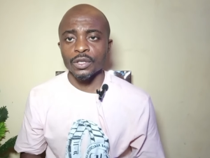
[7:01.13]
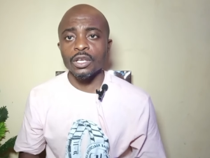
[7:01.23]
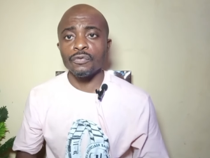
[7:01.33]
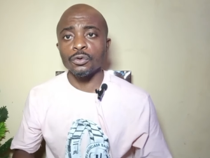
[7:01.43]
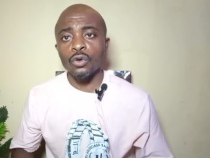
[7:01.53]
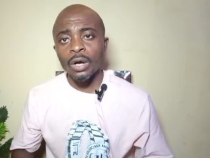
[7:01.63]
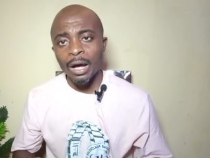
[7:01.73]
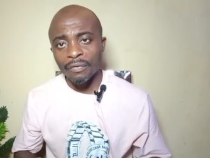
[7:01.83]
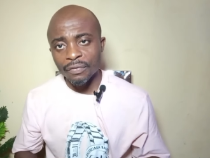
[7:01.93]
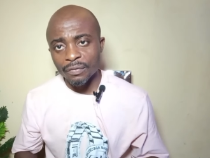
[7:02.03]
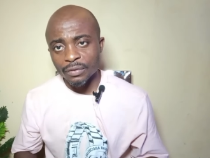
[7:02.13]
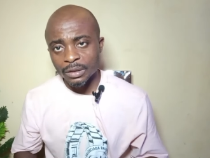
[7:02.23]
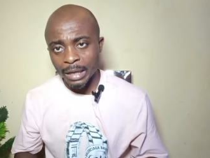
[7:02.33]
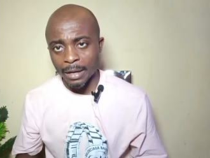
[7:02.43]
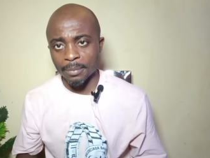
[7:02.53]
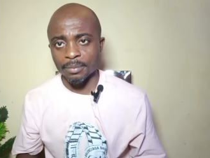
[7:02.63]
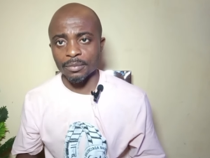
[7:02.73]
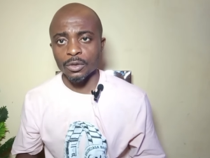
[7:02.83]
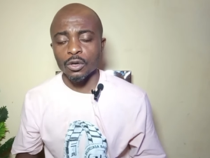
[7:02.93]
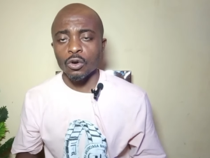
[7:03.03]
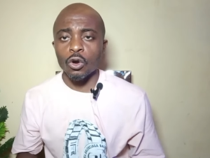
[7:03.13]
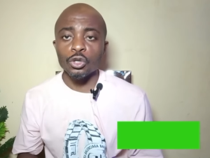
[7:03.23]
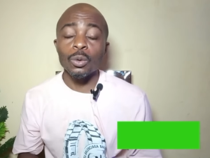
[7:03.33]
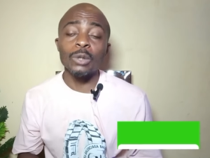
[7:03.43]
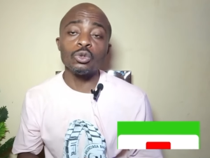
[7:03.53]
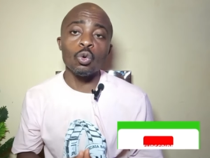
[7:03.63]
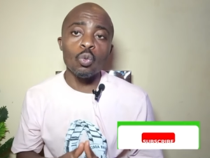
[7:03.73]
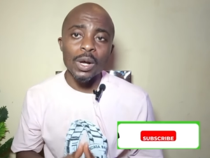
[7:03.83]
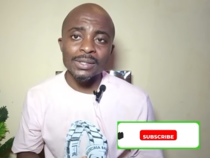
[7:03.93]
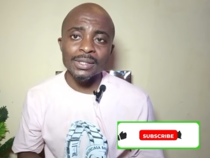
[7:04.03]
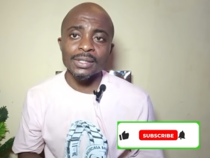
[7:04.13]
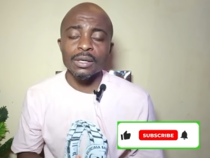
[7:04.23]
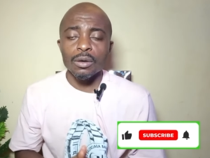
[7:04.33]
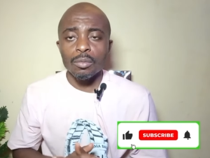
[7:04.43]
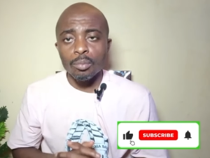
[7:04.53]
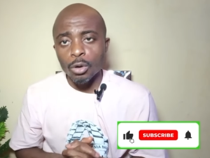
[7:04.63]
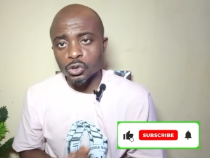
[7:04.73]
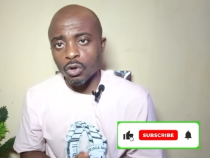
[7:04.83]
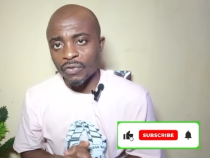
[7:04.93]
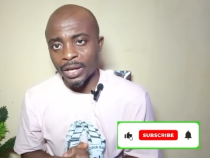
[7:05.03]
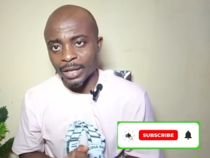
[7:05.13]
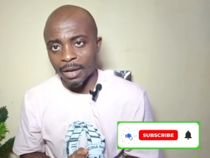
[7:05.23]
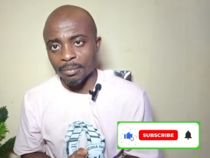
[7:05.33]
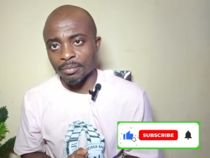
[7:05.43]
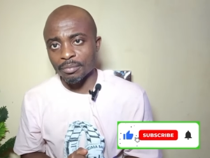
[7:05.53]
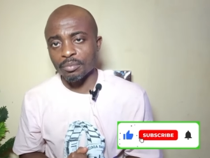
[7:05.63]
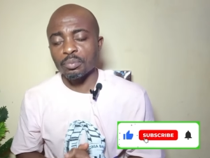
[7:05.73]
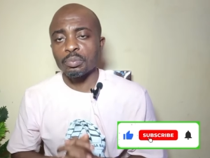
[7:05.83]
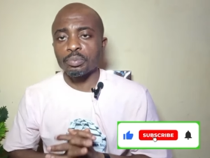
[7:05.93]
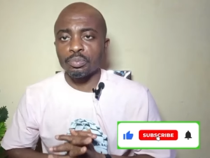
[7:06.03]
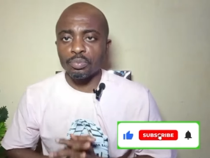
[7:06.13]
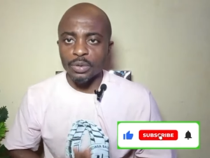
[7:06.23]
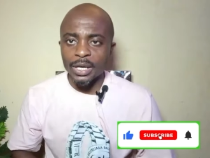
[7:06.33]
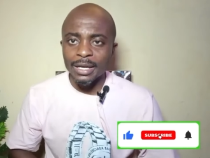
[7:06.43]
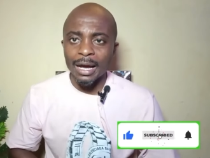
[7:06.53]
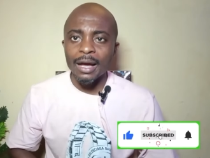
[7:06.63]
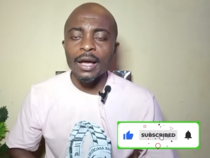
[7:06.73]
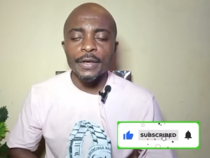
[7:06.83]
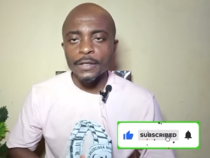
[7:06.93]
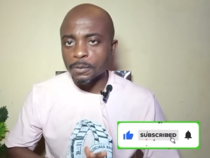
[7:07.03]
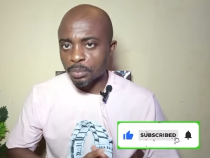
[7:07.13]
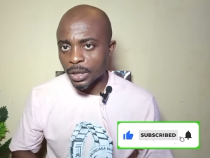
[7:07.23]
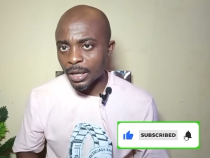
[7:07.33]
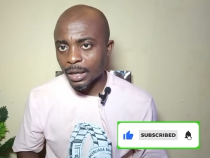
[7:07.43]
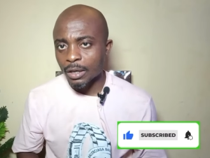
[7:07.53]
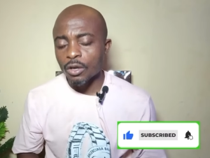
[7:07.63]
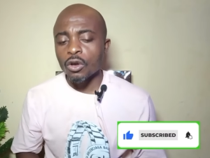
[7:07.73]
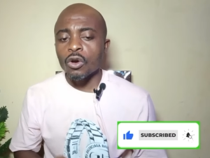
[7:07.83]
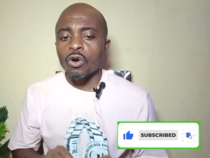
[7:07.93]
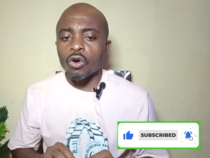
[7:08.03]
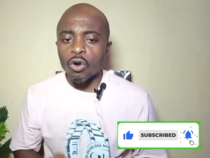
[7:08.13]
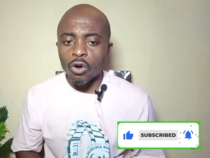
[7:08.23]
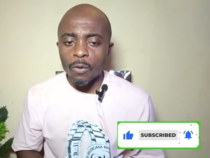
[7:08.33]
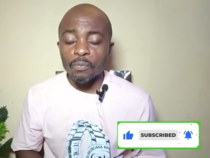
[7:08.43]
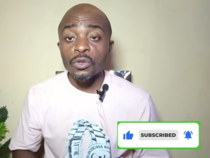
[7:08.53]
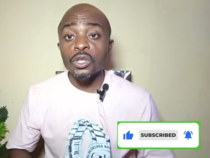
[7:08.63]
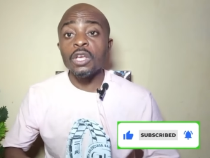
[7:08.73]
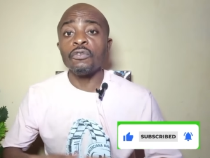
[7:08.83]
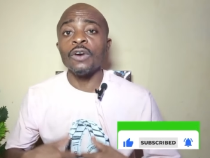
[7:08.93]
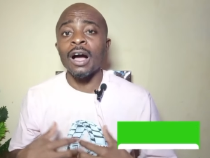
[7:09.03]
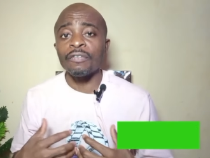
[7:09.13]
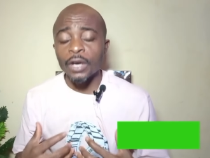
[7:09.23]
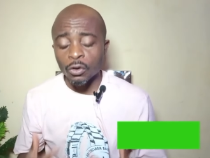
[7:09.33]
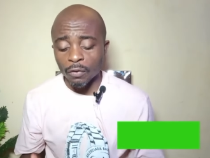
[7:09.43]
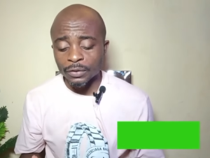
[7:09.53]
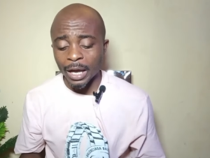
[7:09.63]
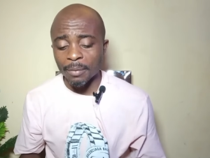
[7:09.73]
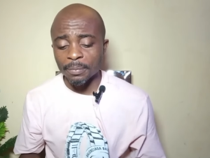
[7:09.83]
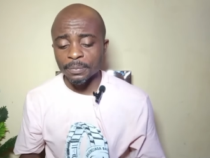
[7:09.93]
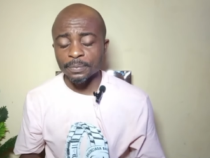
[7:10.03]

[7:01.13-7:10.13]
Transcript: if you don't have time or you don't want to waste much of your time. Prayer is prayer. Or if you have enough time,